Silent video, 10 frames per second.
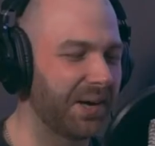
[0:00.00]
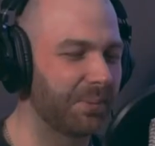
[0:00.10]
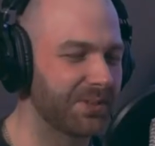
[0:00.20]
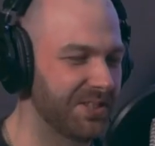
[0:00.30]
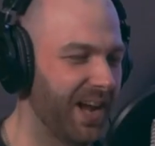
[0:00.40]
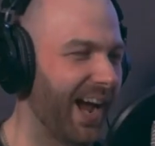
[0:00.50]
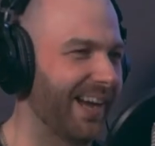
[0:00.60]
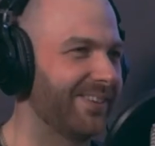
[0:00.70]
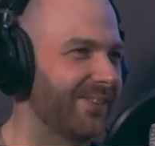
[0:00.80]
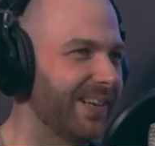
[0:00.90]
guy wasn't
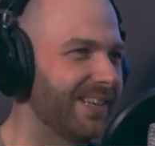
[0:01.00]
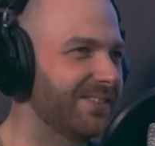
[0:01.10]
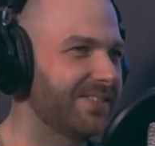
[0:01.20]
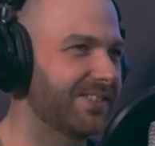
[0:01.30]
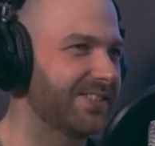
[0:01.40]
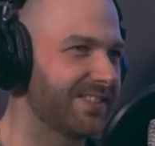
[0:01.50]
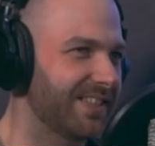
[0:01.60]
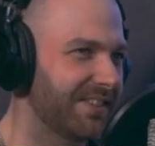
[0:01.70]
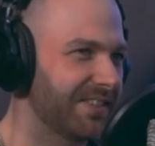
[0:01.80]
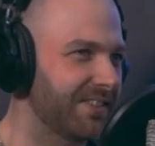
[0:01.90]
angry. just
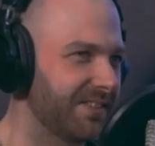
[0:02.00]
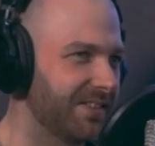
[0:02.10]
telling you.